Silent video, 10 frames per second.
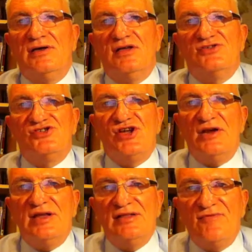it's
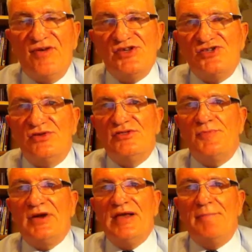generally an investor and
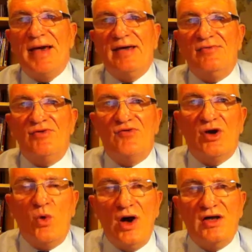typically a bank that
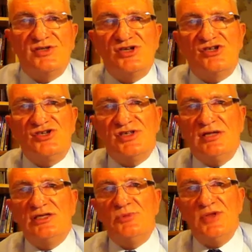requires such a
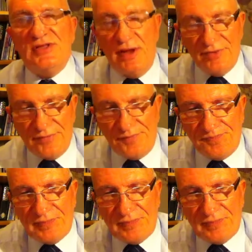study to be done.